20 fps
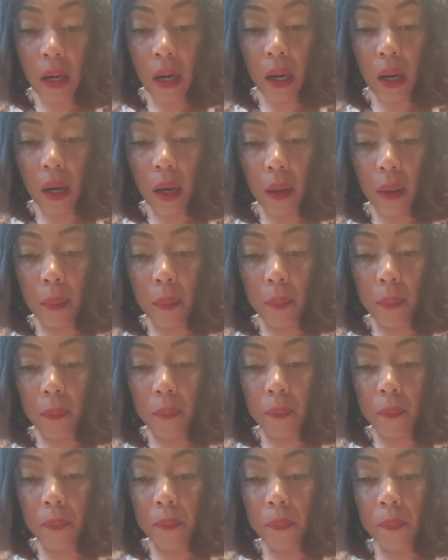
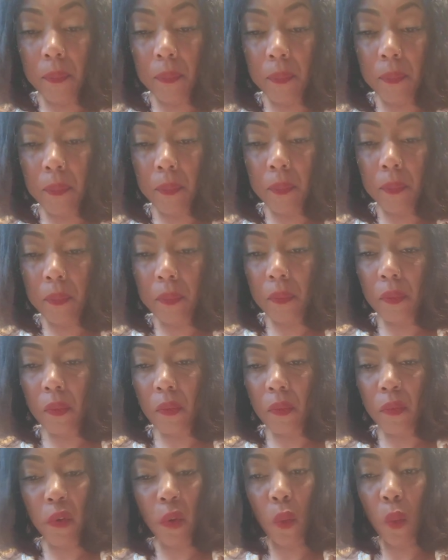
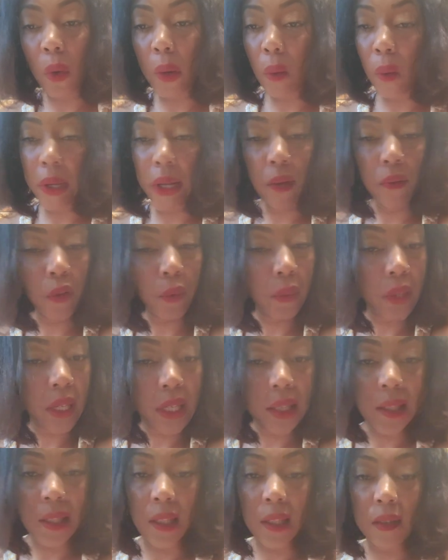for whatever
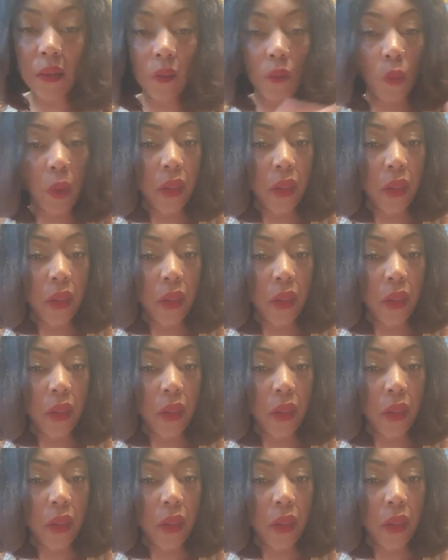reason,